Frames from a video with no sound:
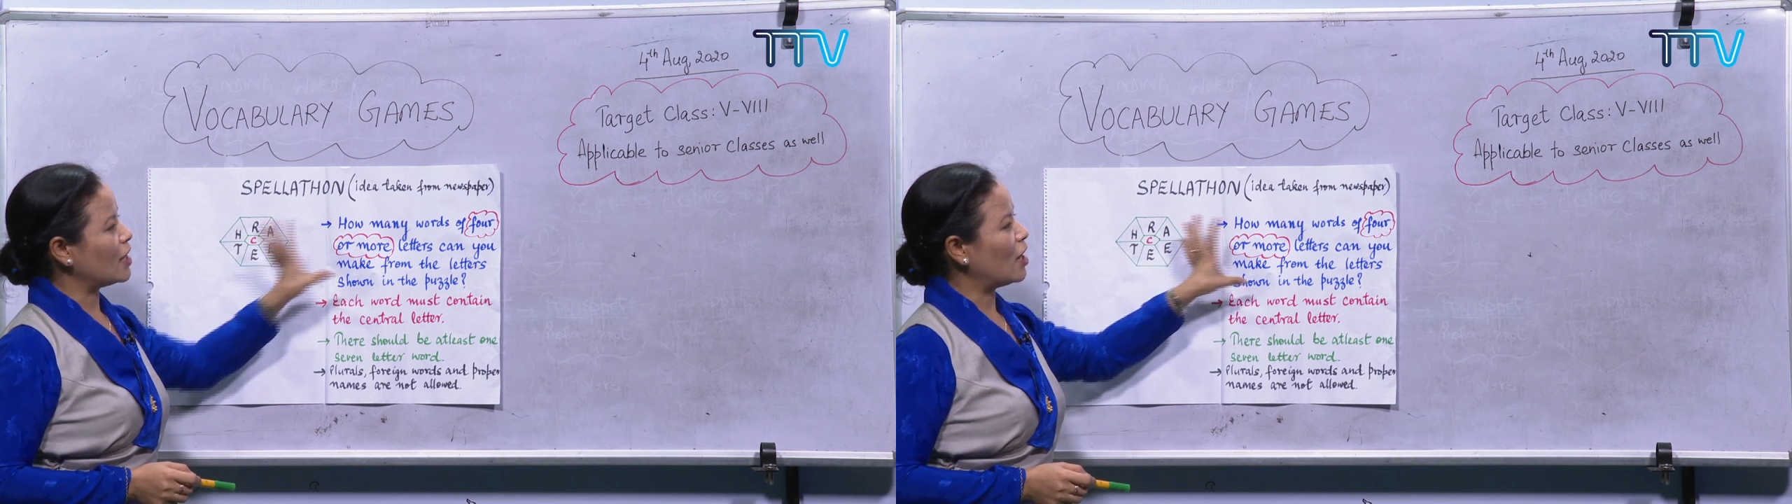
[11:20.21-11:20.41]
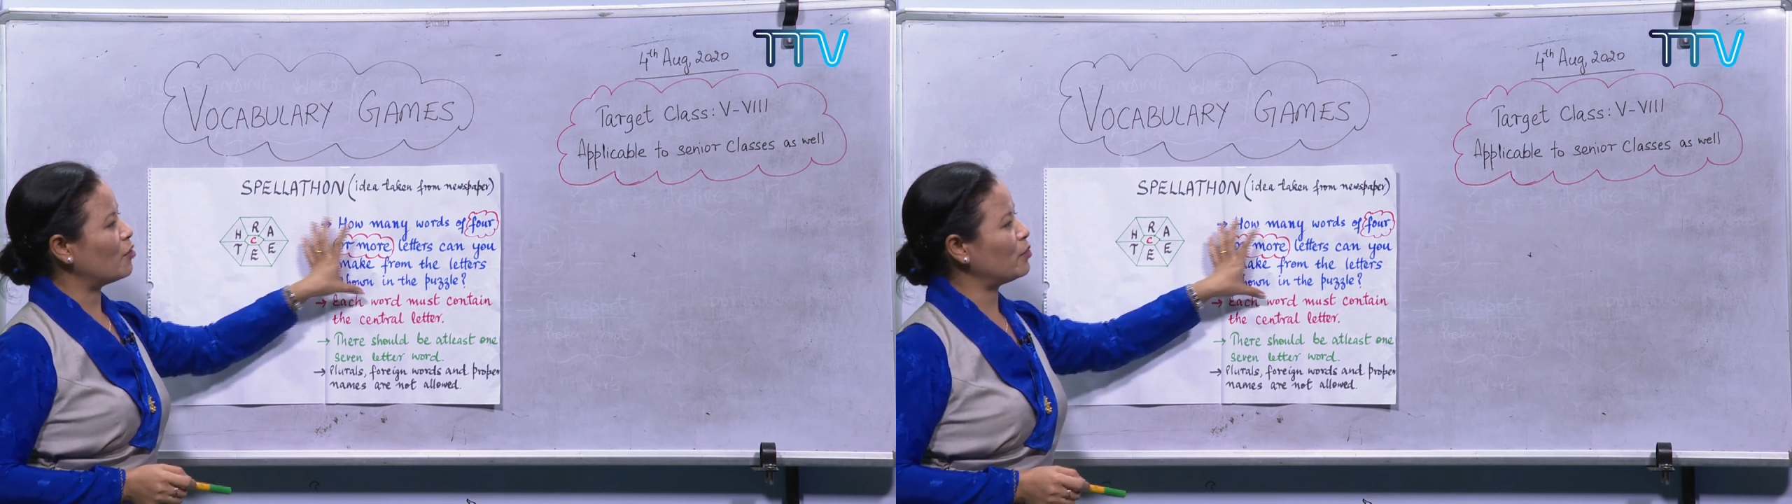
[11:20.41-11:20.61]

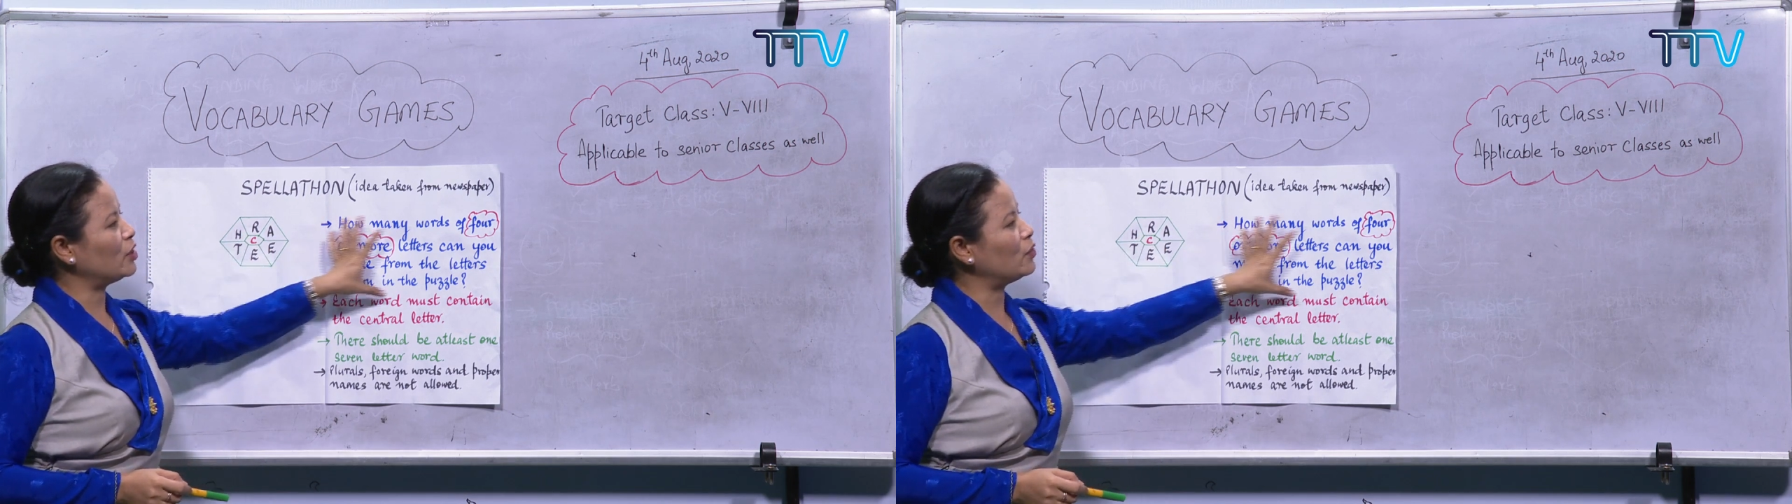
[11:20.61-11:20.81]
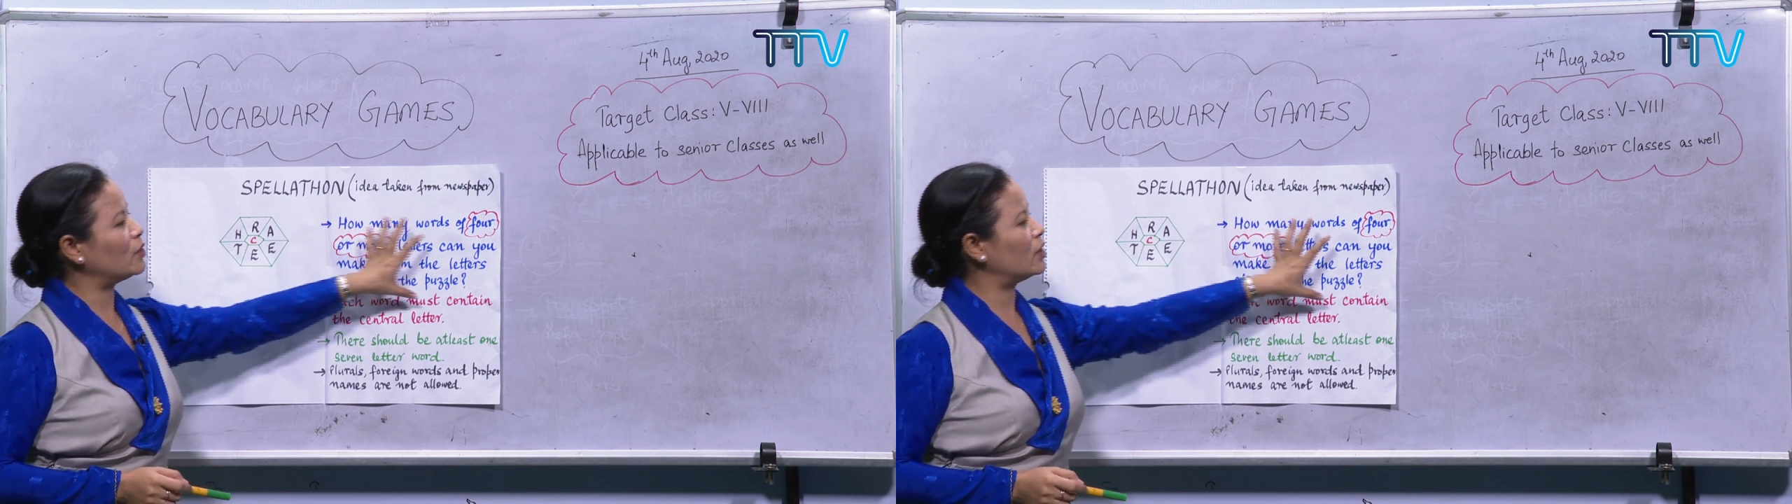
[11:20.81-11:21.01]
how
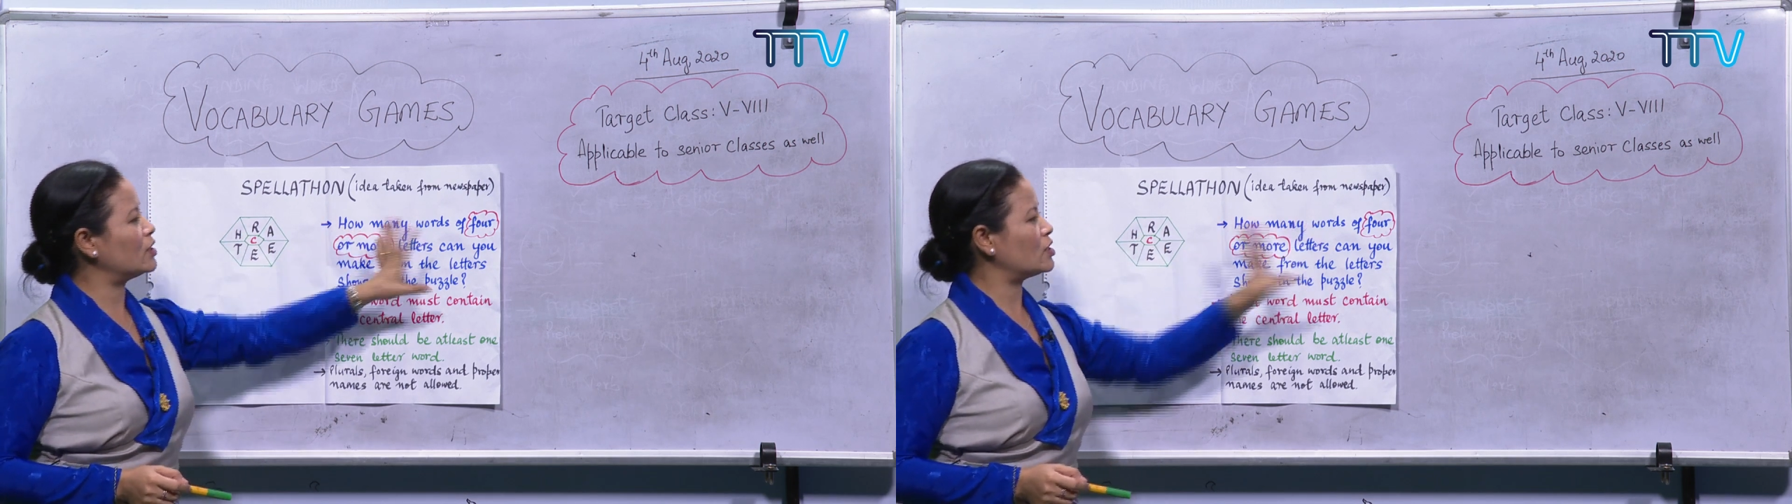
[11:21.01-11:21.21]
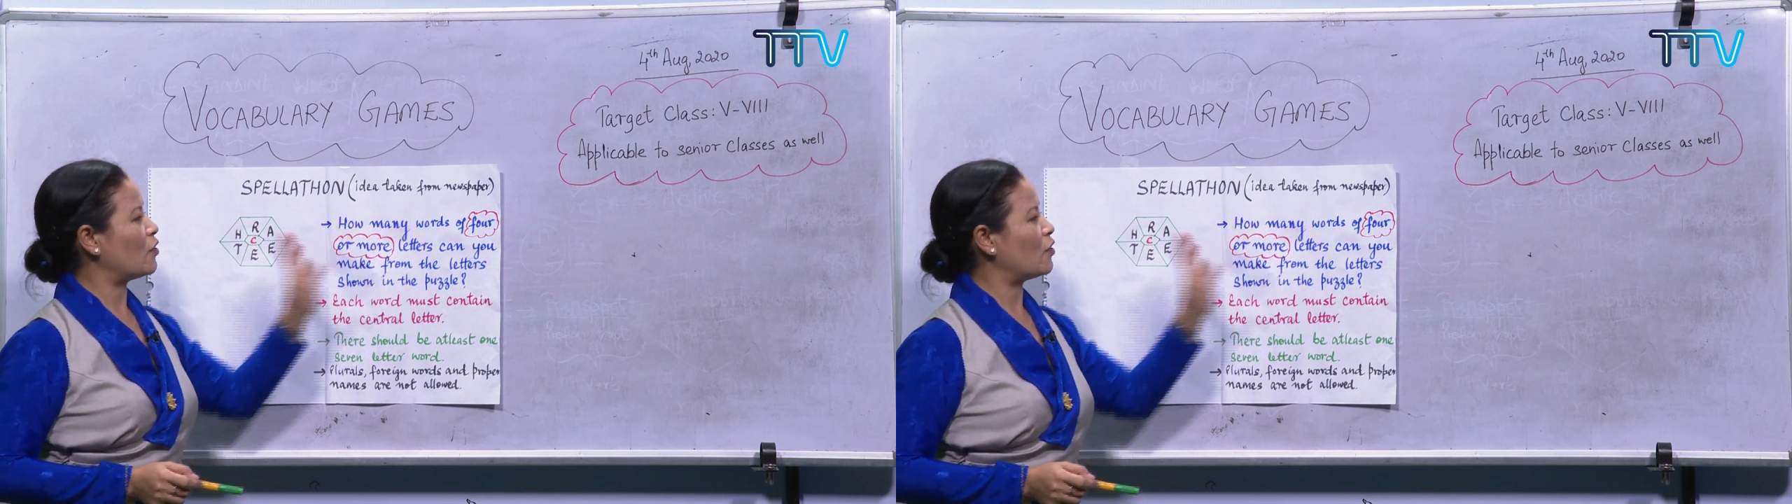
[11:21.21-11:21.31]
many words